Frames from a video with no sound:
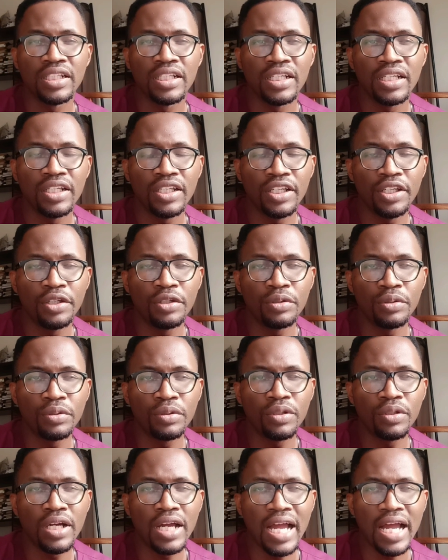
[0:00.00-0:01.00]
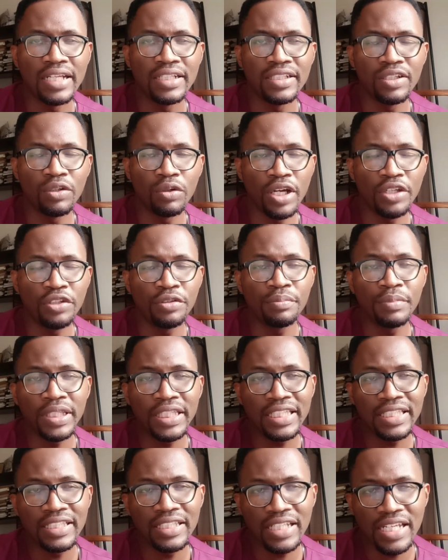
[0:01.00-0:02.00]
or are you
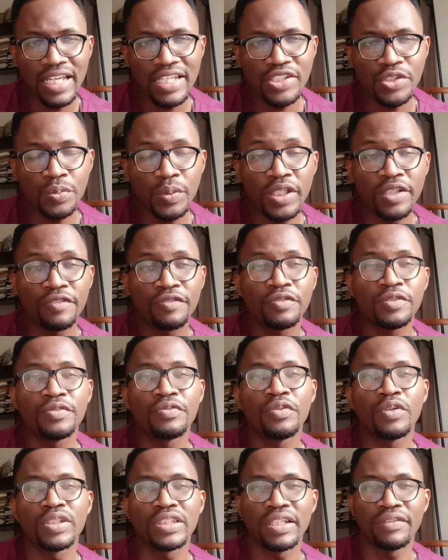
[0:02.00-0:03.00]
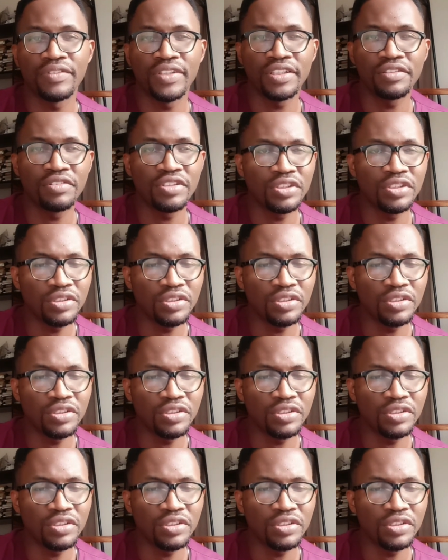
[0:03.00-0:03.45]
making less when the footfalls have increased?